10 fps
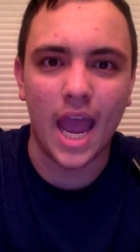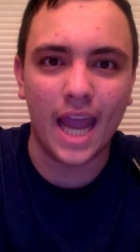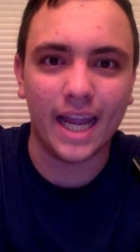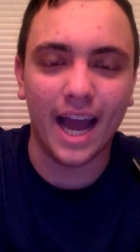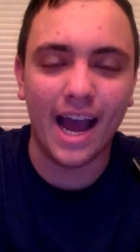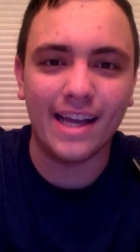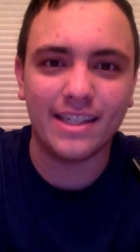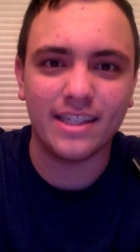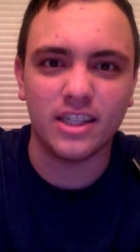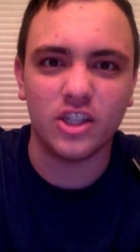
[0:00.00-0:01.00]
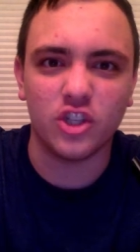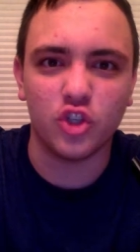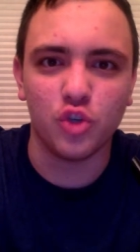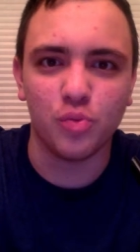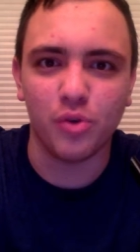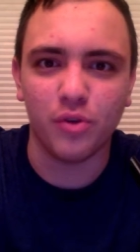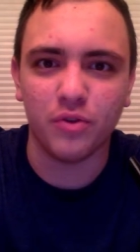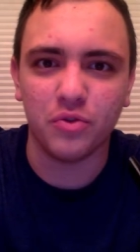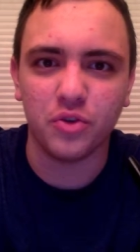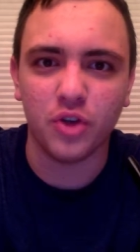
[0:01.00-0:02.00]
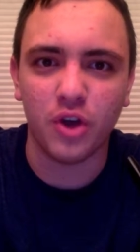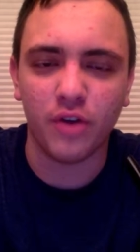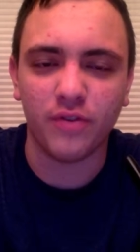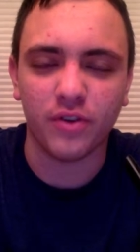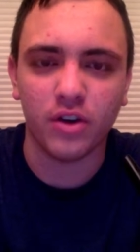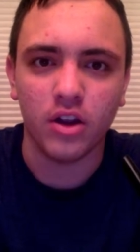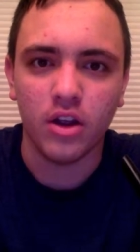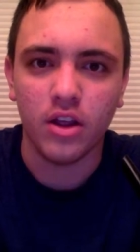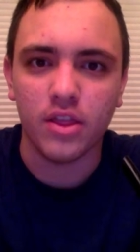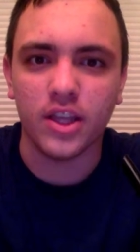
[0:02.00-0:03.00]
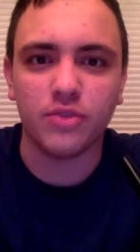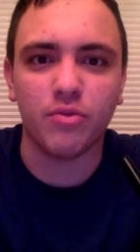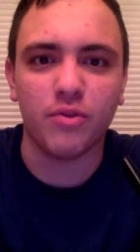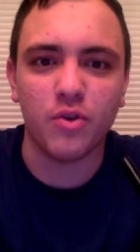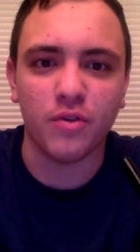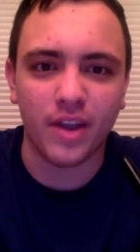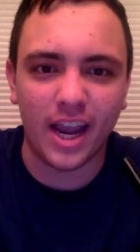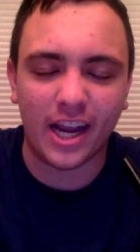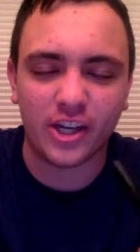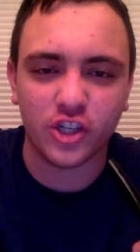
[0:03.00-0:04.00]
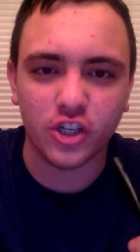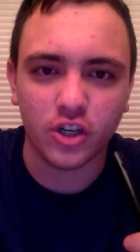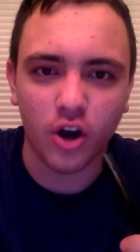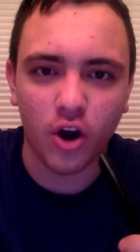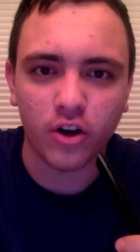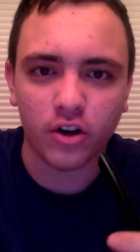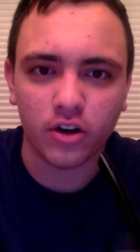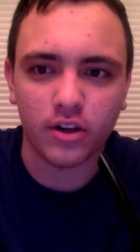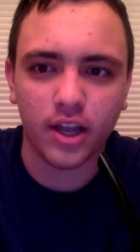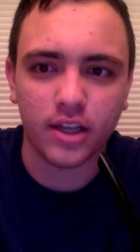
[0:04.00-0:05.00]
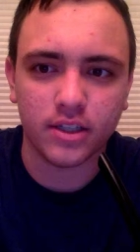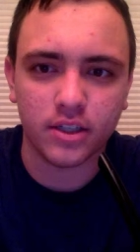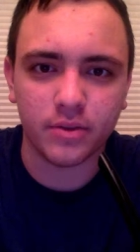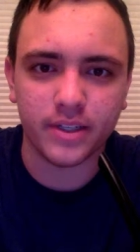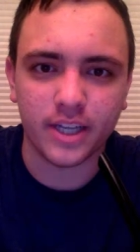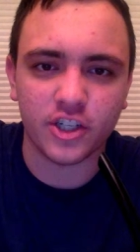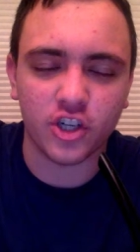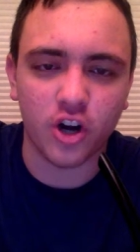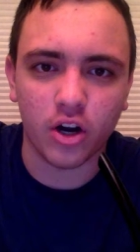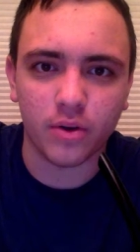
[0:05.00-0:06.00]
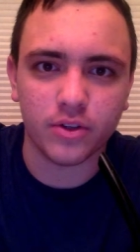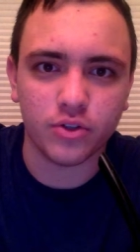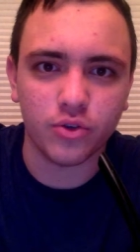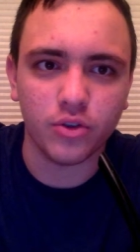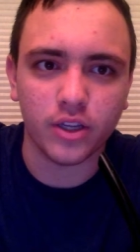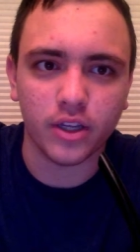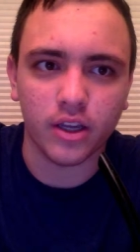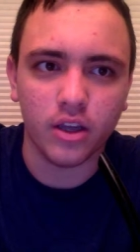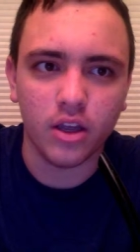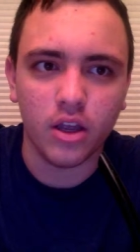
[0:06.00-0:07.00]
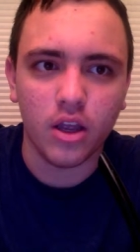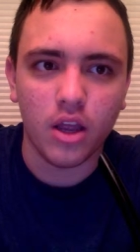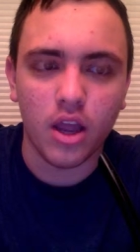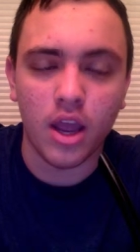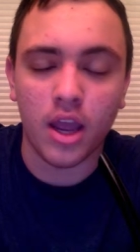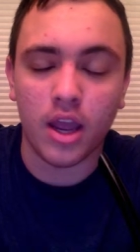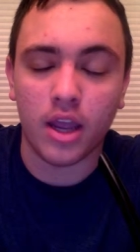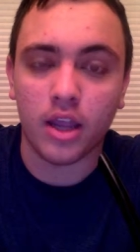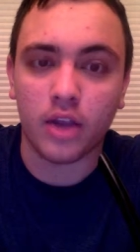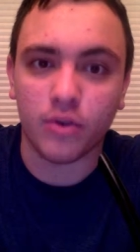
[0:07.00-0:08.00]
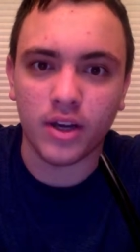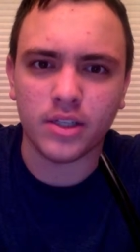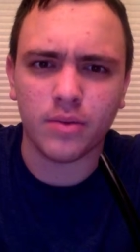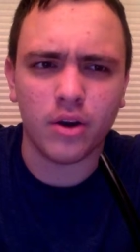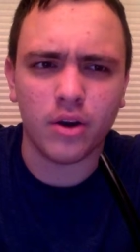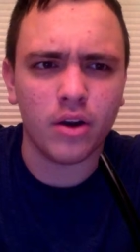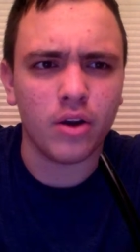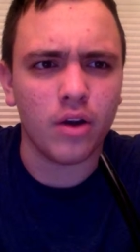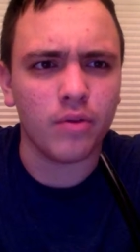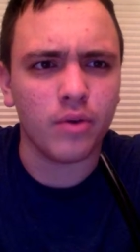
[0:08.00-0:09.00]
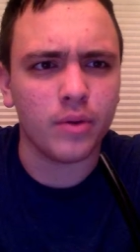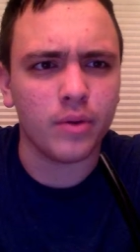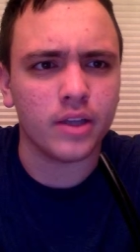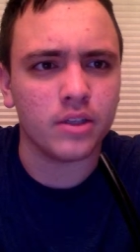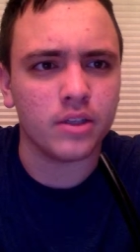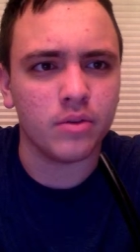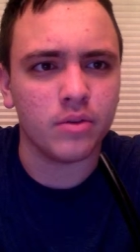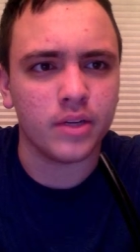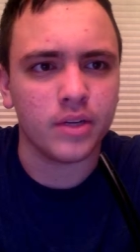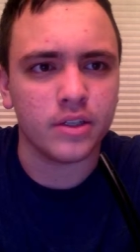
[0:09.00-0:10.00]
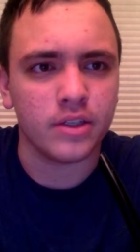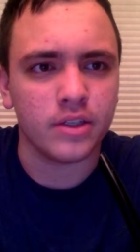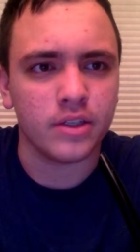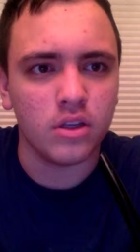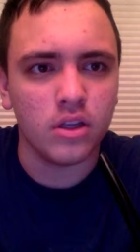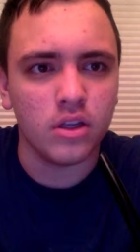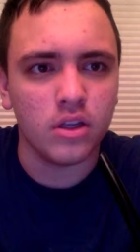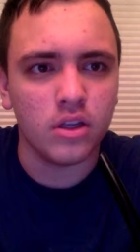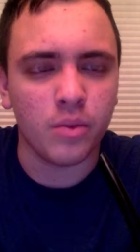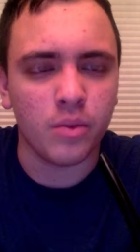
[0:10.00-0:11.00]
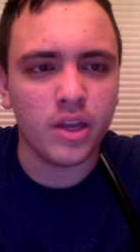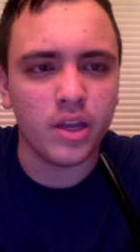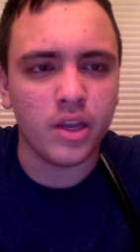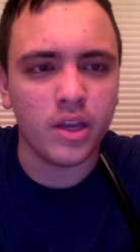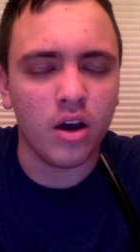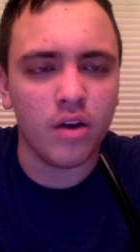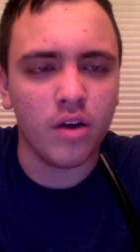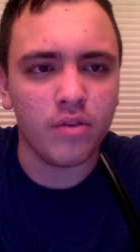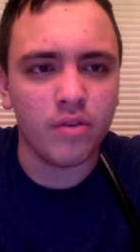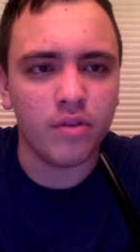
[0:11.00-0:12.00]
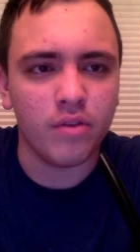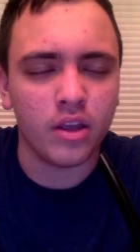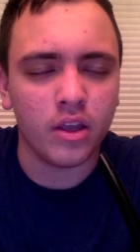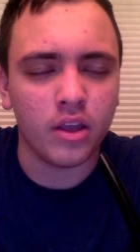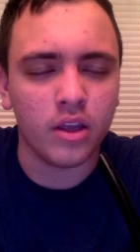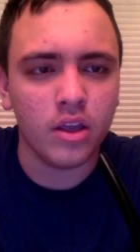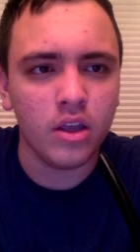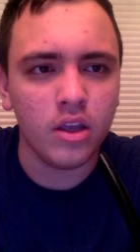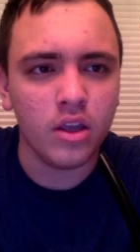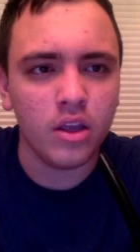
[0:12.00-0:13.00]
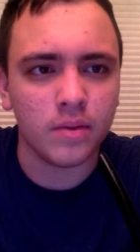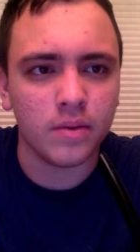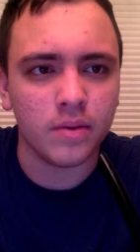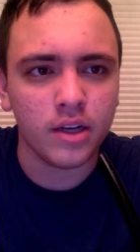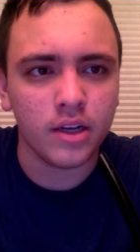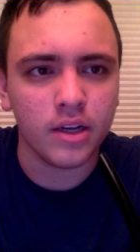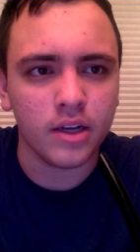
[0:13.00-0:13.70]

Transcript: Hey guys, this is the Super Review Show for this review of Agent Carter. Yes, this week's Agent Carter was truly a crazy one. On of what week is this? What week is this? The week of the give me a sec.